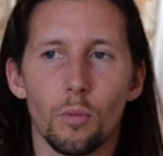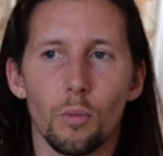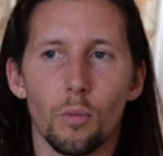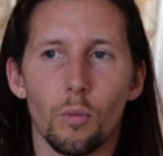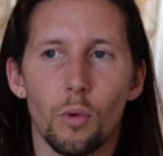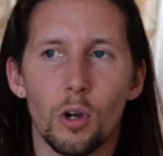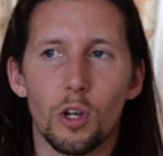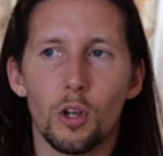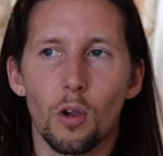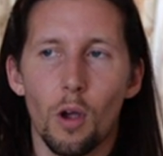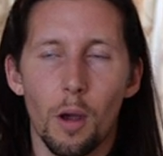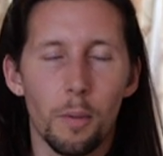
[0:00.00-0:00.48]

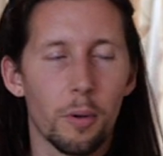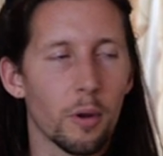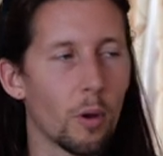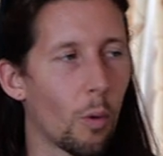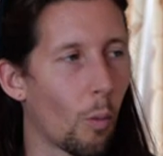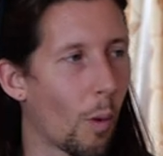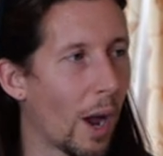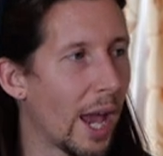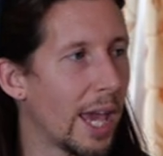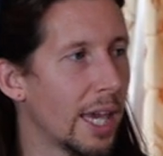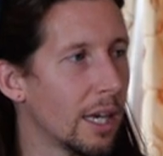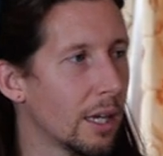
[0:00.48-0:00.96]
up and
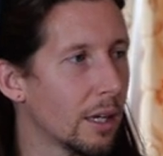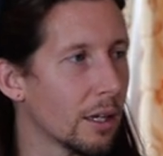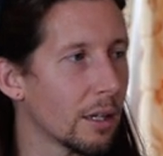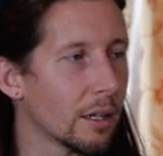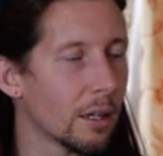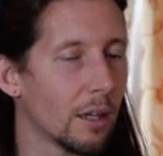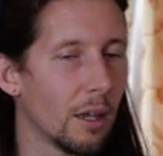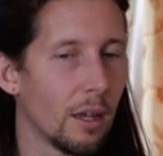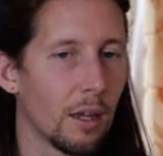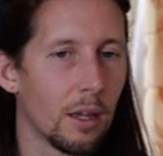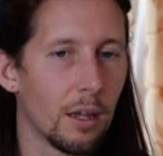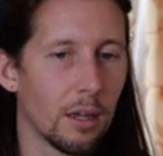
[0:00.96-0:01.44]

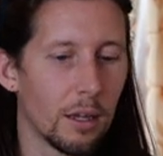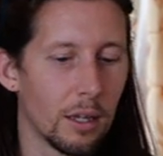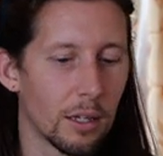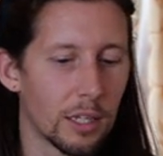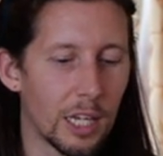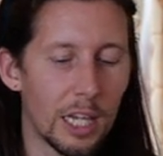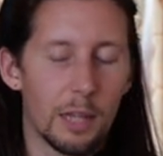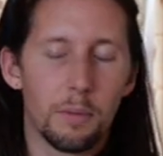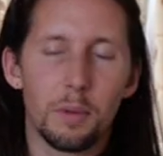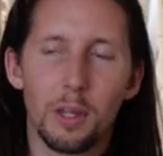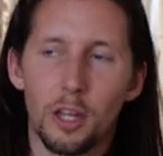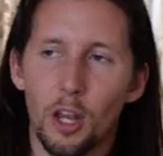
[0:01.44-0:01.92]
awake,
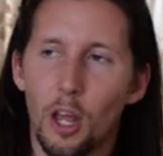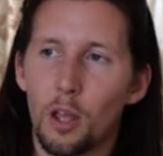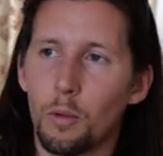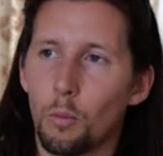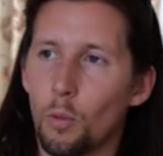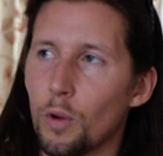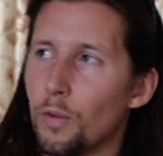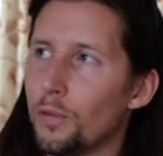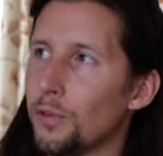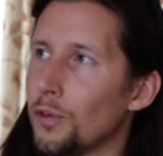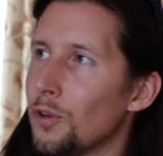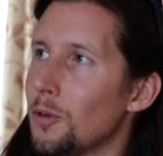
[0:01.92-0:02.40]
keep it
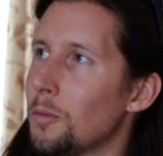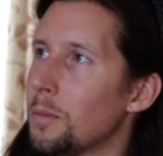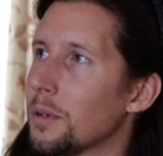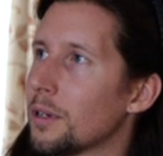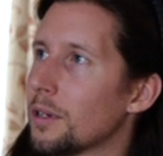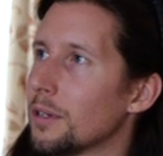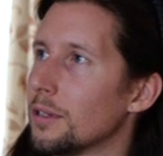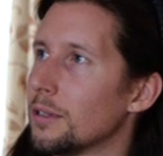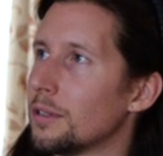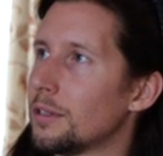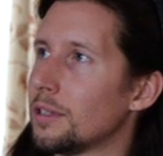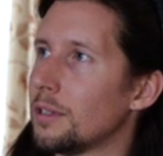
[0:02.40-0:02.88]
with you
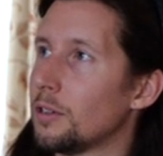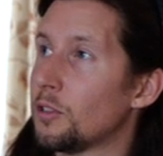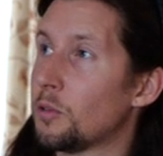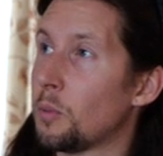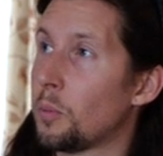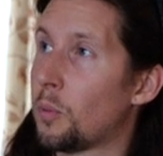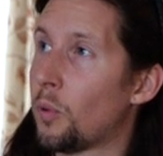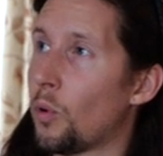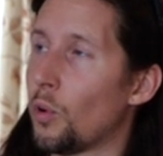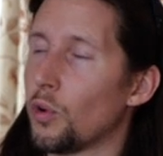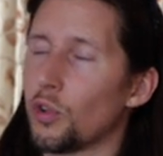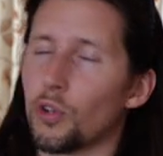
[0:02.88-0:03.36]
because it's
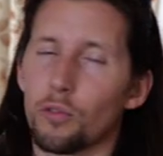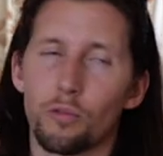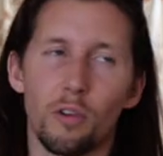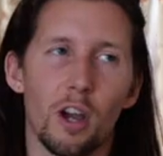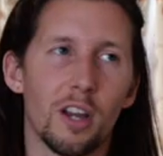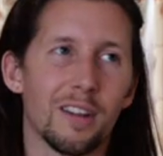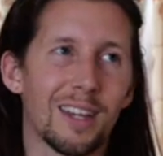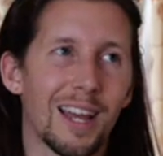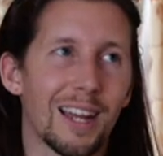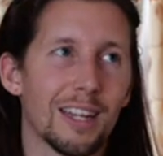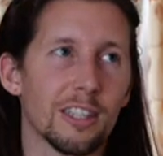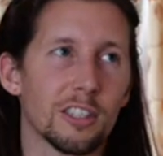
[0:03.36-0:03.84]
important to
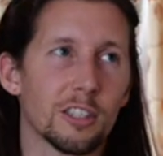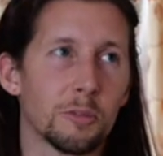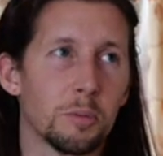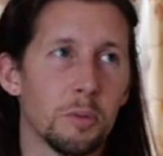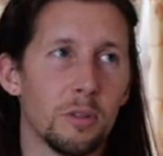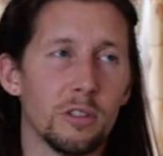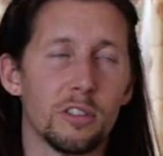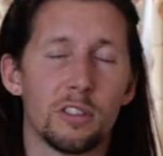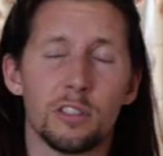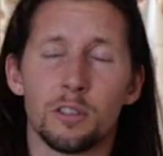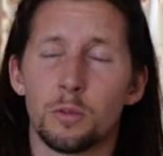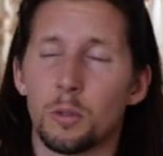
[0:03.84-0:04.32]
write down
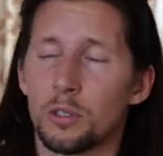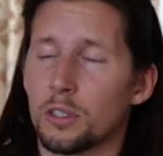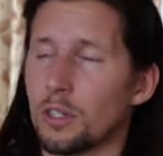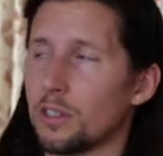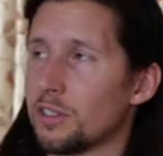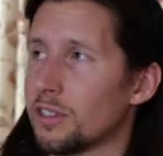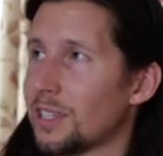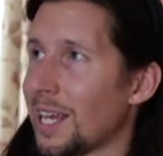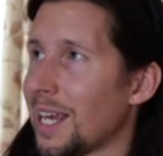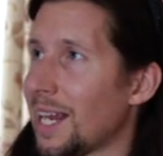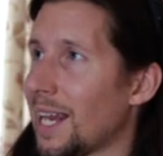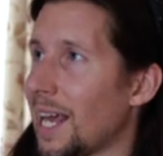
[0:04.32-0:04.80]
experiences, which I'll
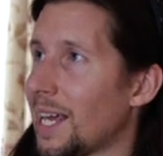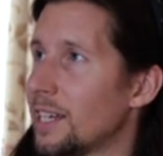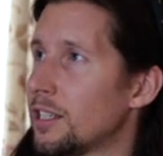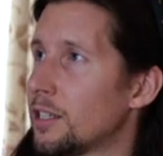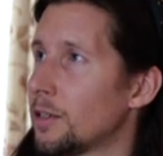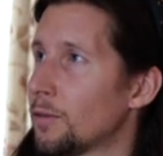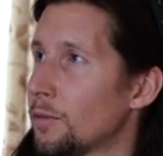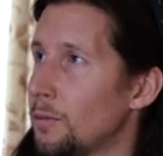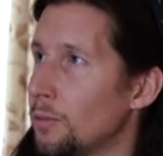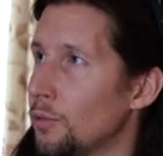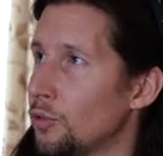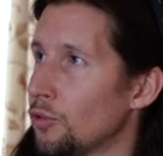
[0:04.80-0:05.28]
say
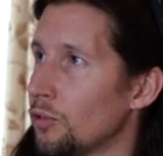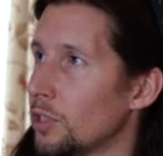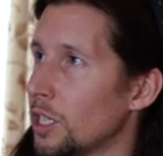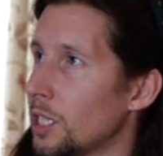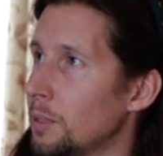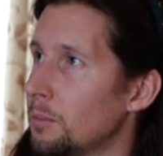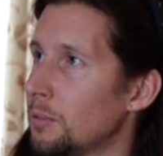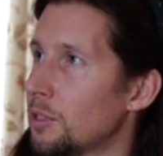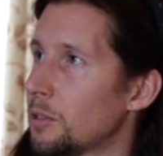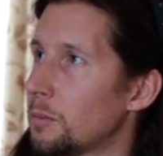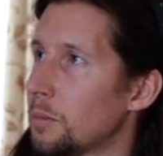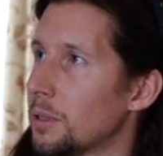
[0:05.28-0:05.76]
later, from
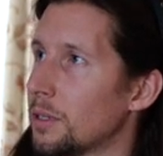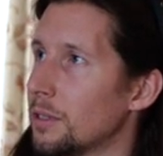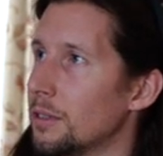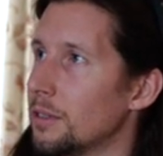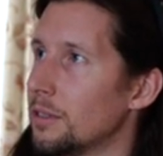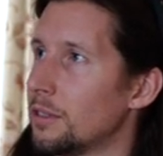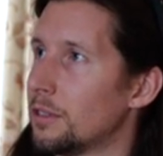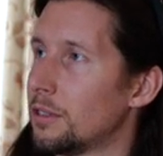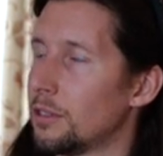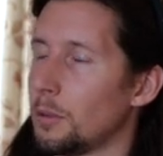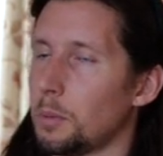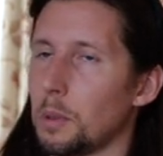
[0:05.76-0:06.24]
dreams,
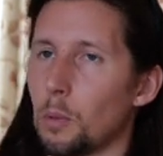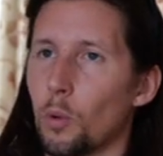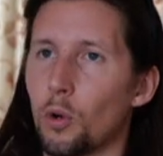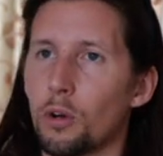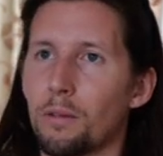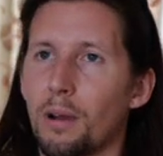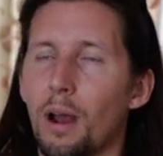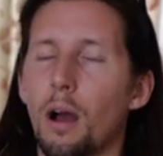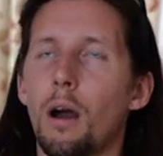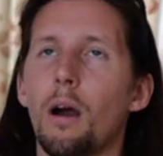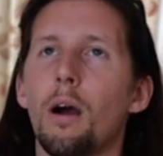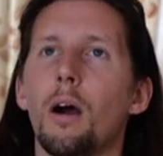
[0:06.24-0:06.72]
because you'll be
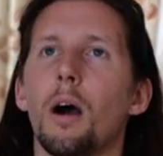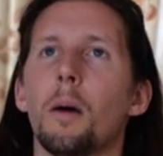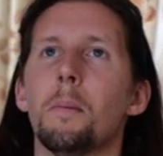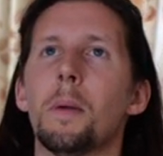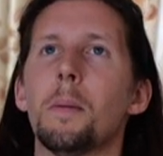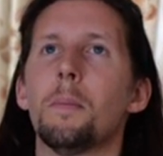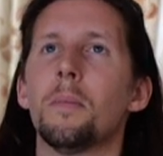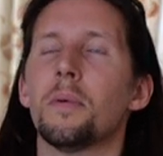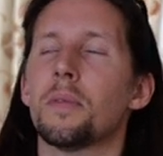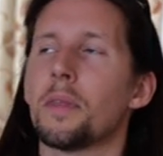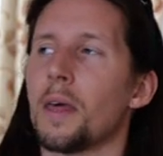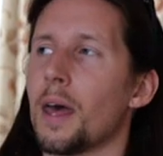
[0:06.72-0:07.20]
walking around, oh, I
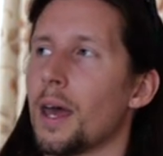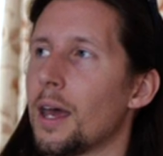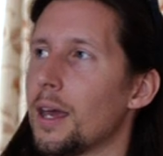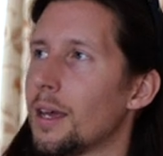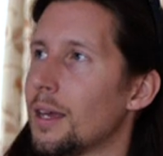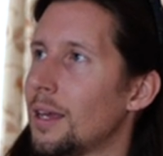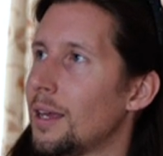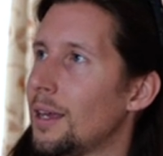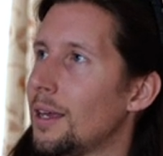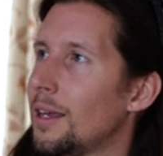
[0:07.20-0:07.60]
remember that.